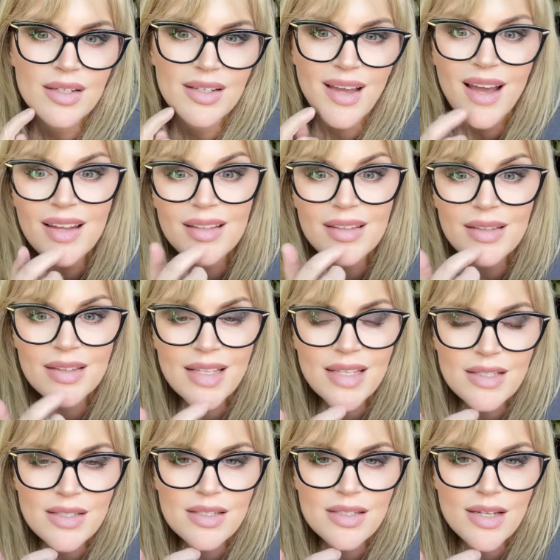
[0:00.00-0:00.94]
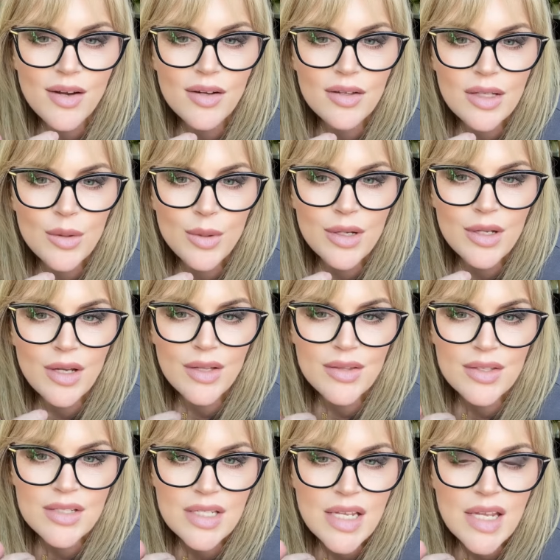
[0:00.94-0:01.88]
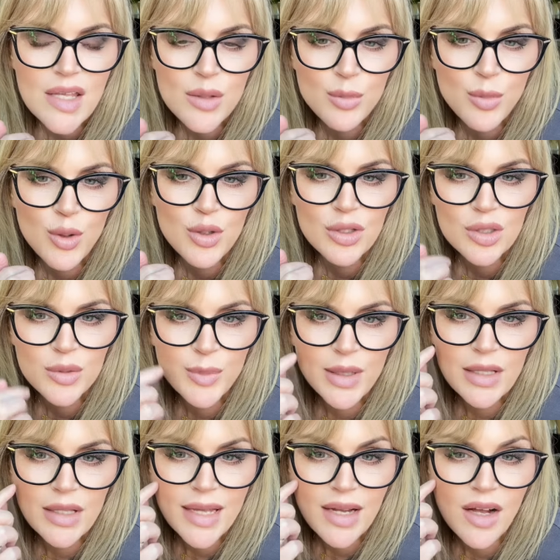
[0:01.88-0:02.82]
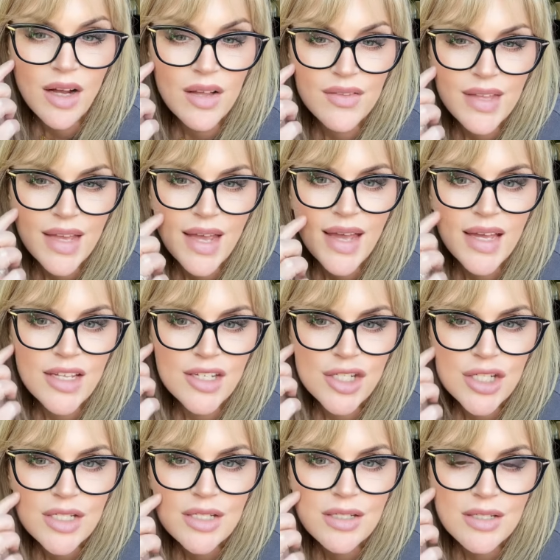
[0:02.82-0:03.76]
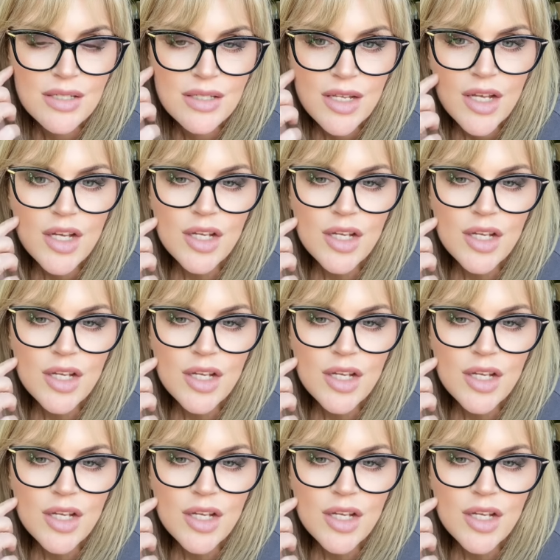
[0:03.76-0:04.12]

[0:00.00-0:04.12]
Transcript: not necessarily where you got the teeth pulled, but like on the edges,